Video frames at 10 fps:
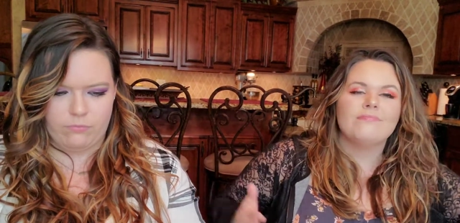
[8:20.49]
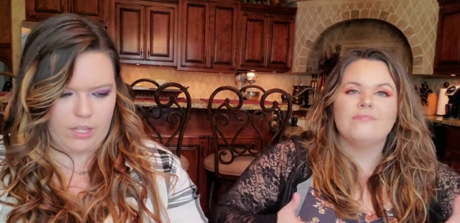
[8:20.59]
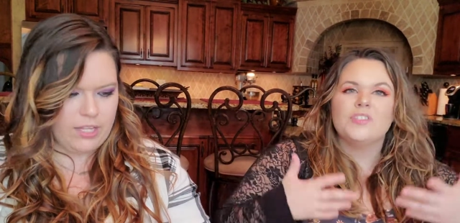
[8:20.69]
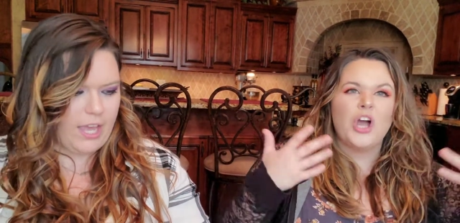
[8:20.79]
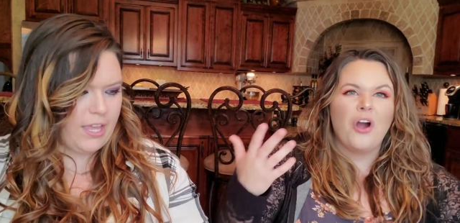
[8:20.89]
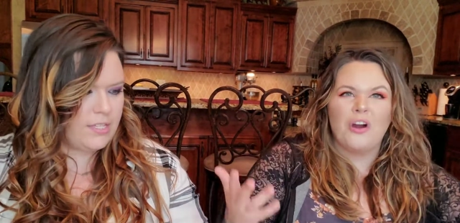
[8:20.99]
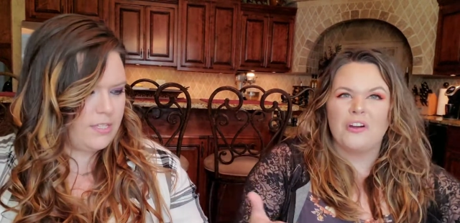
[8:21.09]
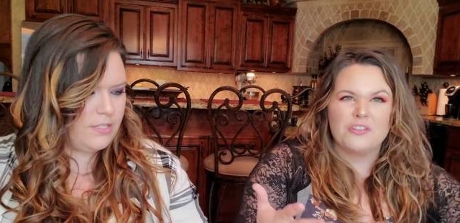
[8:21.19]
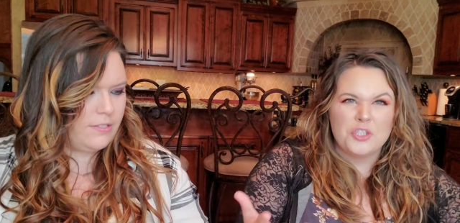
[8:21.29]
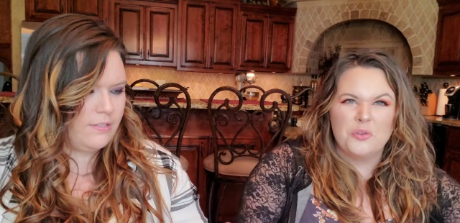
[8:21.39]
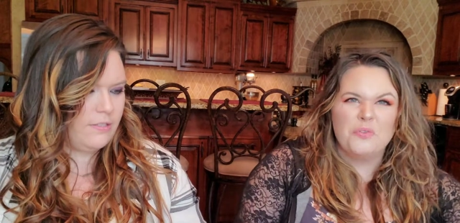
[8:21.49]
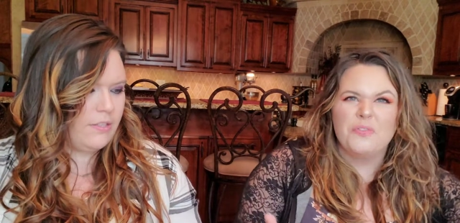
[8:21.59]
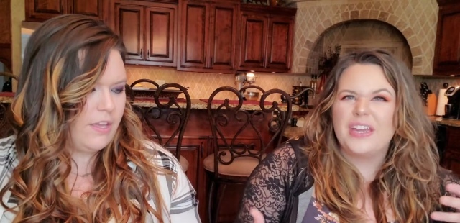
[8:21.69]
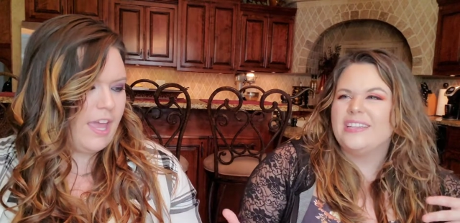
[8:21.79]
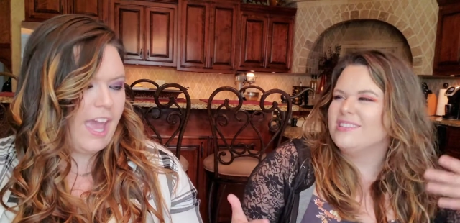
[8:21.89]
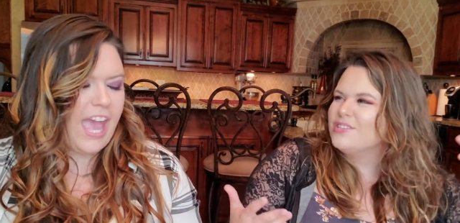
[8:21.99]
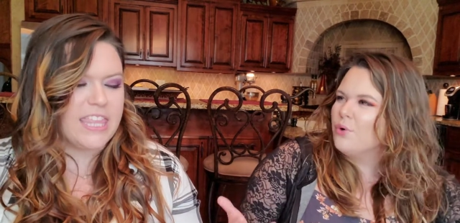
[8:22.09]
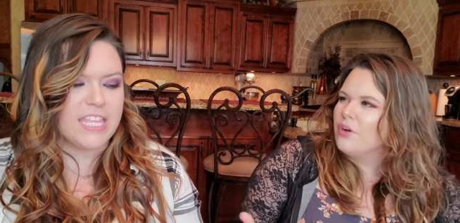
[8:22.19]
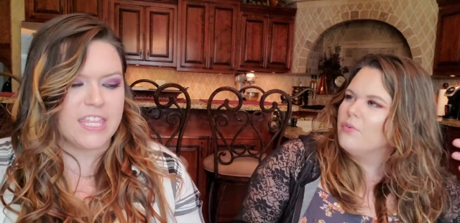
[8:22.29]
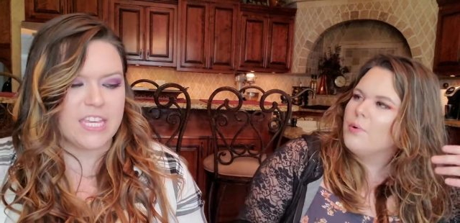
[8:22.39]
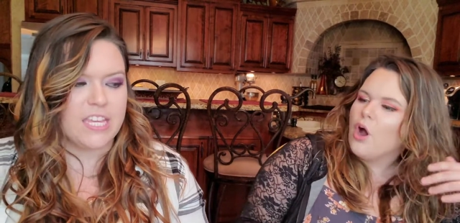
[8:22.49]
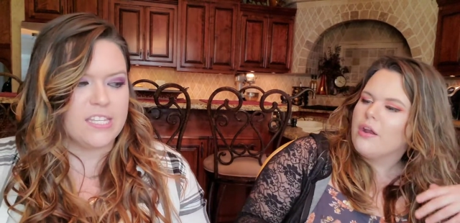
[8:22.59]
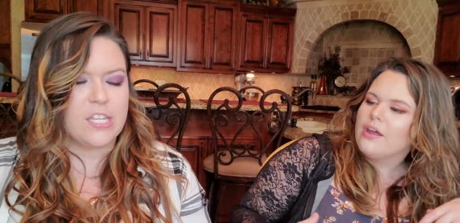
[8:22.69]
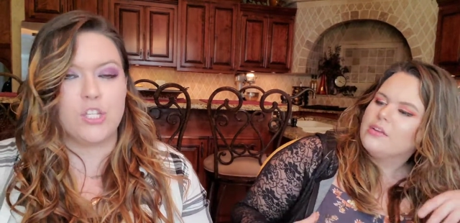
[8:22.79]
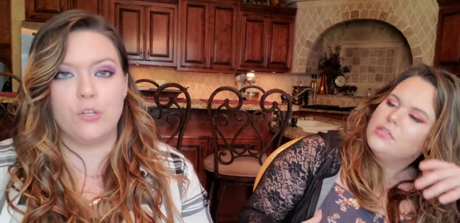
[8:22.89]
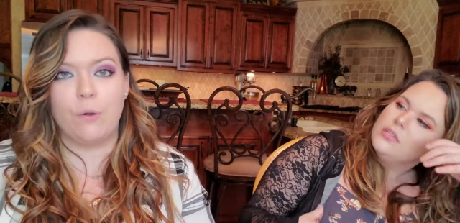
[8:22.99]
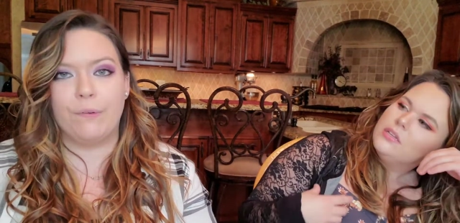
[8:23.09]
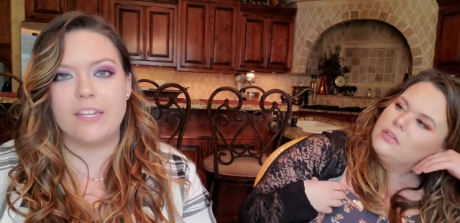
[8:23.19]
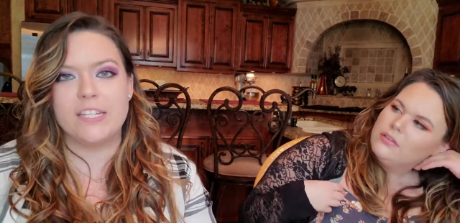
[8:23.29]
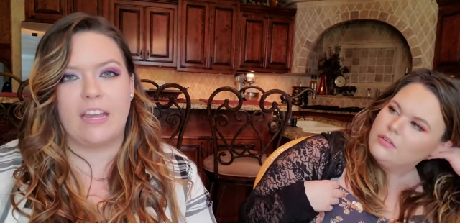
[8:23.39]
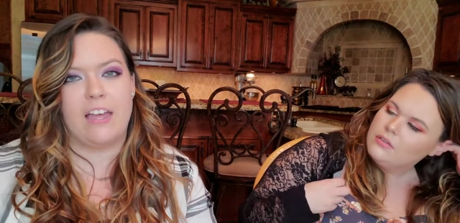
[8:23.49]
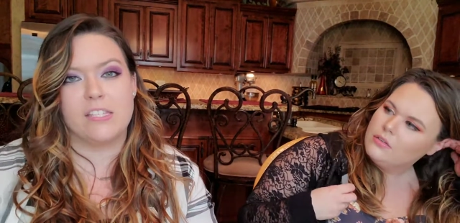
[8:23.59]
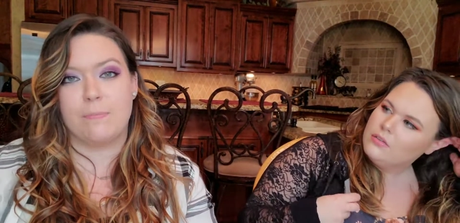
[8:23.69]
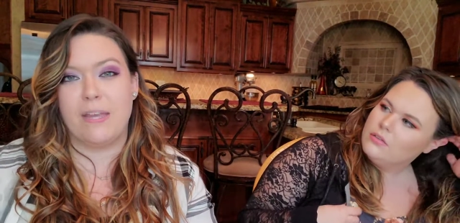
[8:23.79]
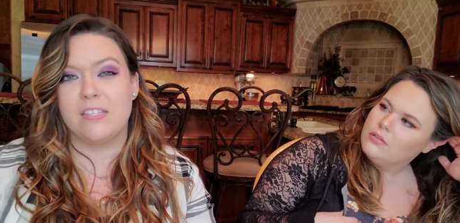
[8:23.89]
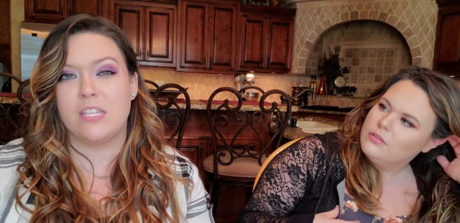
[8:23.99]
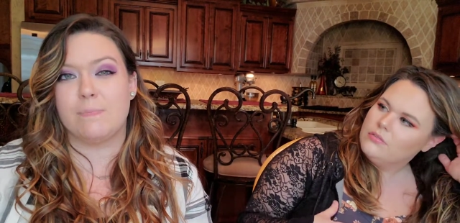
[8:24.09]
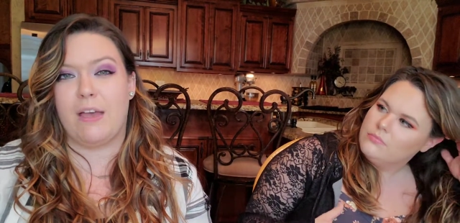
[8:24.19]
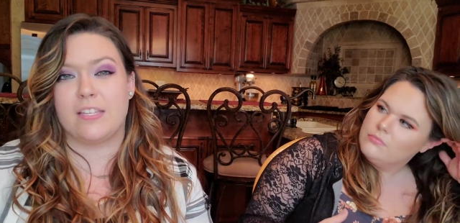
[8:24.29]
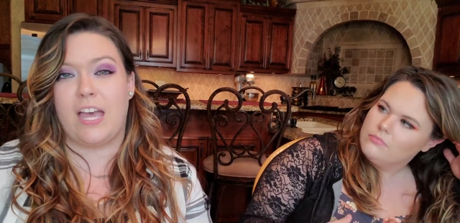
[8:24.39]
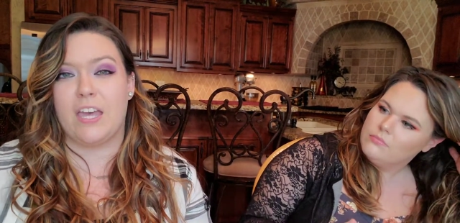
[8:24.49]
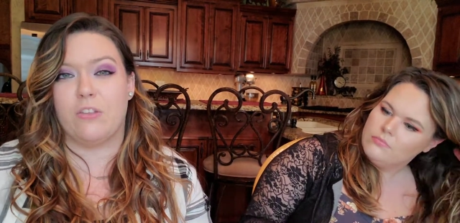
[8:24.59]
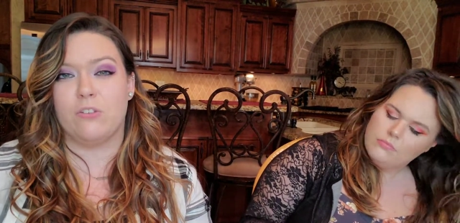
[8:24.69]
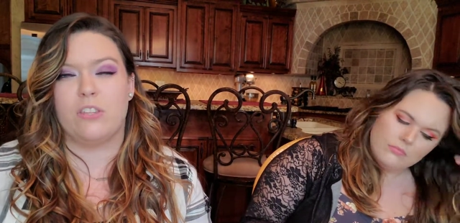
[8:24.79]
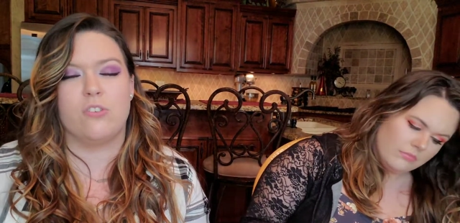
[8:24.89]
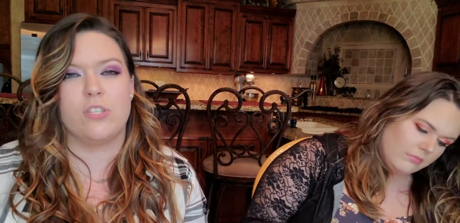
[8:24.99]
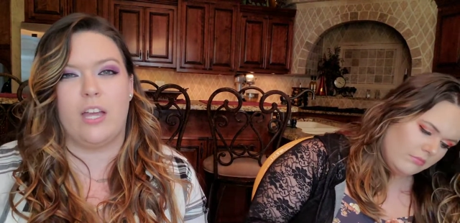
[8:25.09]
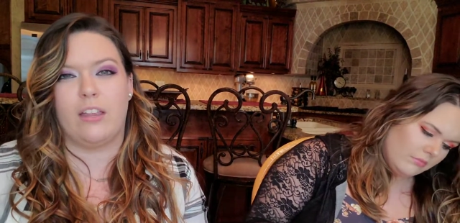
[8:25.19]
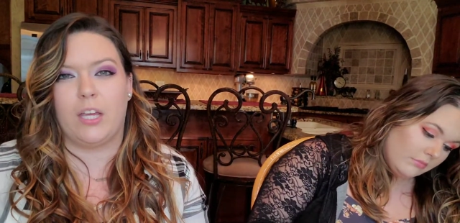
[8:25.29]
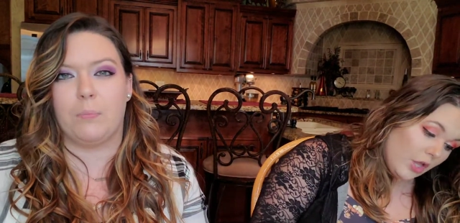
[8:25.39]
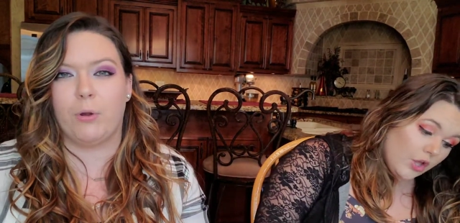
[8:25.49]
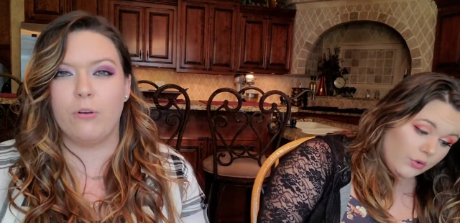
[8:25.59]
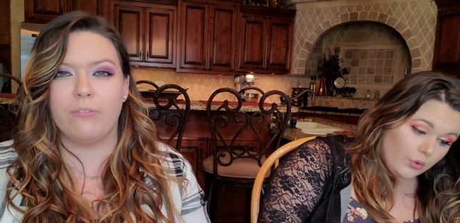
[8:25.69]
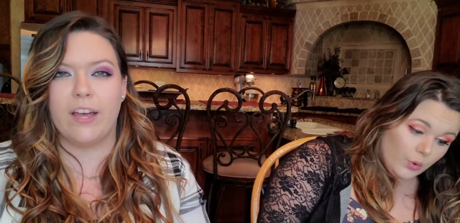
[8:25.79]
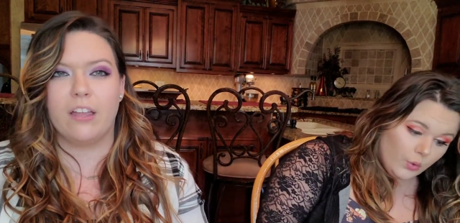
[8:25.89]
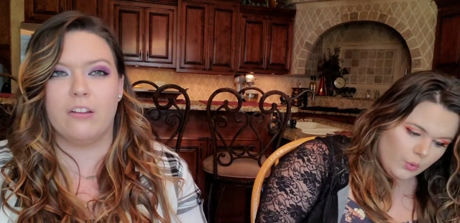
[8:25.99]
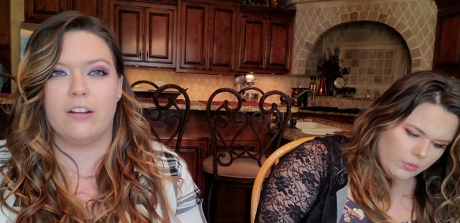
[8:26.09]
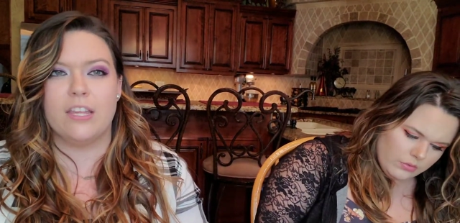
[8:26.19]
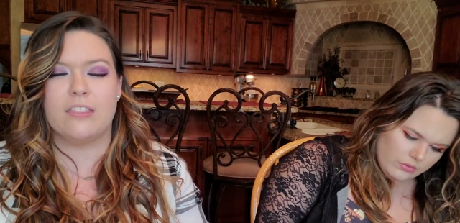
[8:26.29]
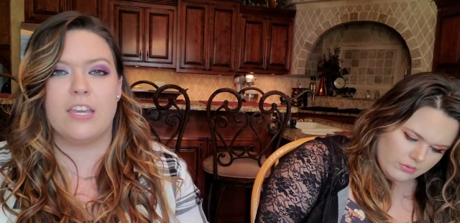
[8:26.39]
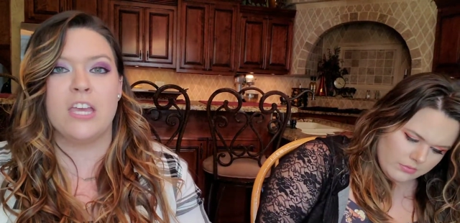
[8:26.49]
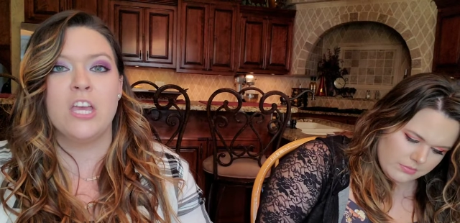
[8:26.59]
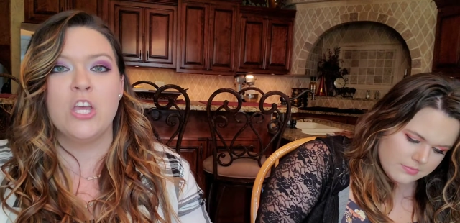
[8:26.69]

Speaker 1: yes. art Too Faced. And the thing product. is, is you don't get to customize this box either. There's not like a profile Ooh. or anything.